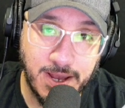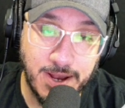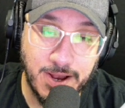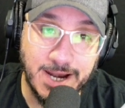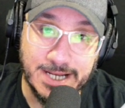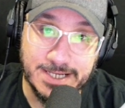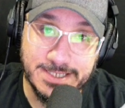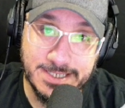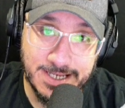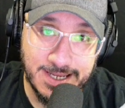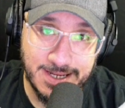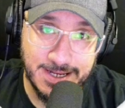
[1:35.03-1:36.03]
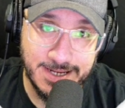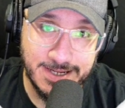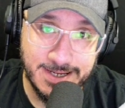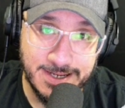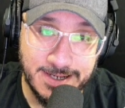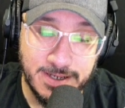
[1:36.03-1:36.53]
and I
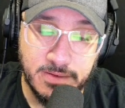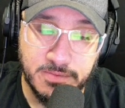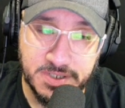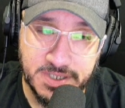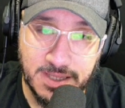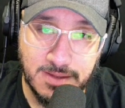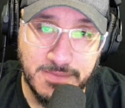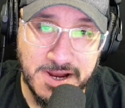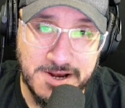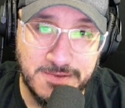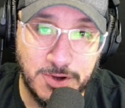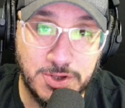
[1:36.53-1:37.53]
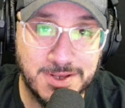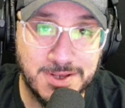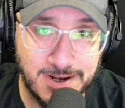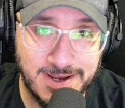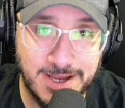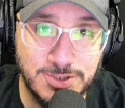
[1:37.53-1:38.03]
did, but not the main image, I did
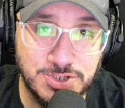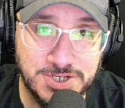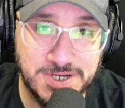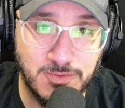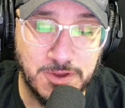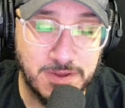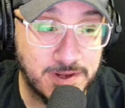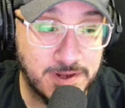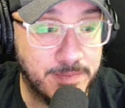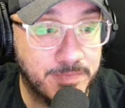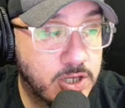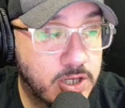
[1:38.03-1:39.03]
an interesting one this time.